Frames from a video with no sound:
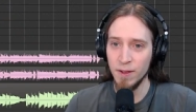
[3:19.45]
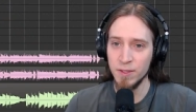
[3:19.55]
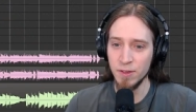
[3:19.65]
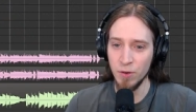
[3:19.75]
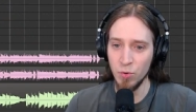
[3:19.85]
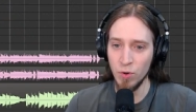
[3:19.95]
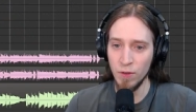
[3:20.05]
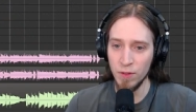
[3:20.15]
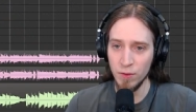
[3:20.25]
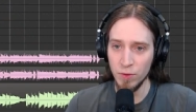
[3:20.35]
So
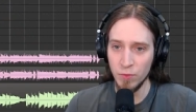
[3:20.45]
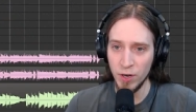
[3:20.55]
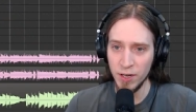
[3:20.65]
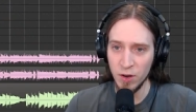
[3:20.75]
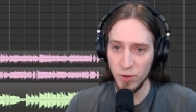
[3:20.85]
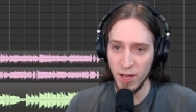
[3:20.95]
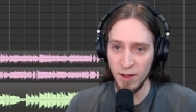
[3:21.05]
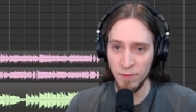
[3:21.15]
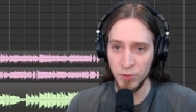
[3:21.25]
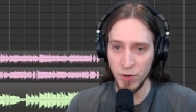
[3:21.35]
right now we
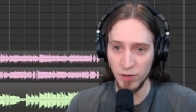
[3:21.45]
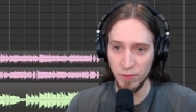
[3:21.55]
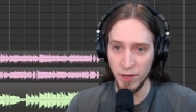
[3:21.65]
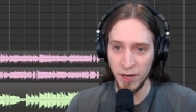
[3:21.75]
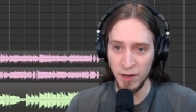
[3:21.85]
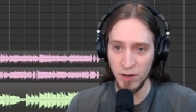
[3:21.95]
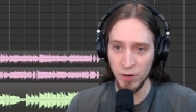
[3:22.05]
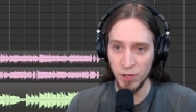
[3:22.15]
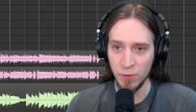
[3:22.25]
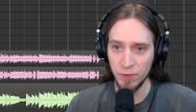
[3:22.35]
have Dragonfly,
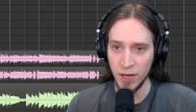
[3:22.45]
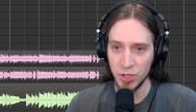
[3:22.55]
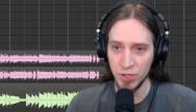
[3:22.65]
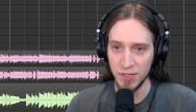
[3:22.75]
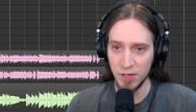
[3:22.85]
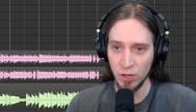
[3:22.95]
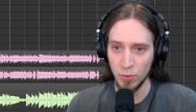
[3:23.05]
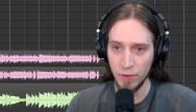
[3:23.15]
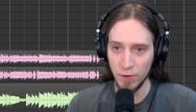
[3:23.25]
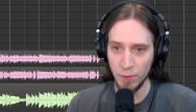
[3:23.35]
Early Reflections, Hall
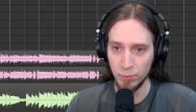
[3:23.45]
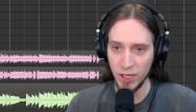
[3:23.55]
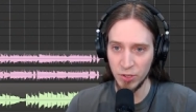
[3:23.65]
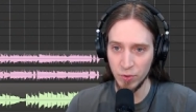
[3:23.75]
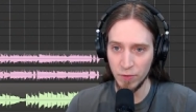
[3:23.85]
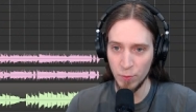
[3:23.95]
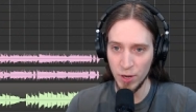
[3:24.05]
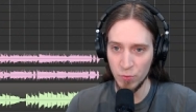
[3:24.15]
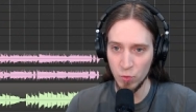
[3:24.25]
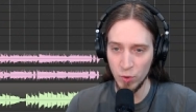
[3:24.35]
Reverb, Plate Reverb,
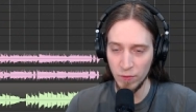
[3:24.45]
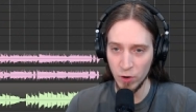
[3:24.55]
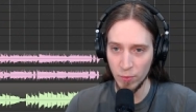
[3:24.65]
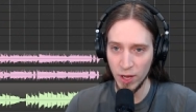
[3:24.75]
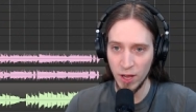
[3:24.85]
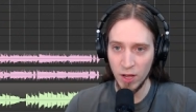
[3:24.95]
and Room Reverb.